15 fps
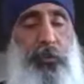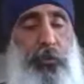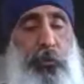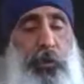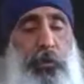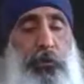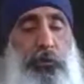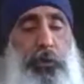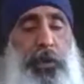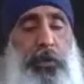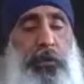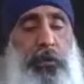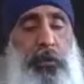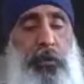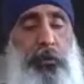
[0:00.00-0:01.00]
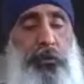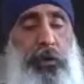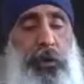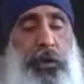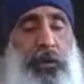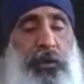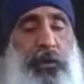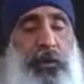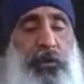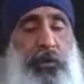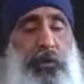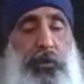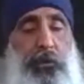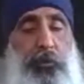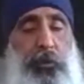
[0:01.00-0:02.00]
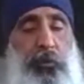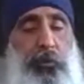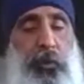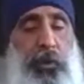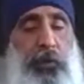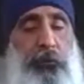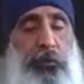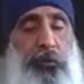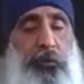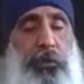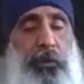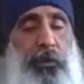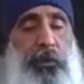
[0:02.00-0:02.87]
where it makes contact with whatever you're sitting on.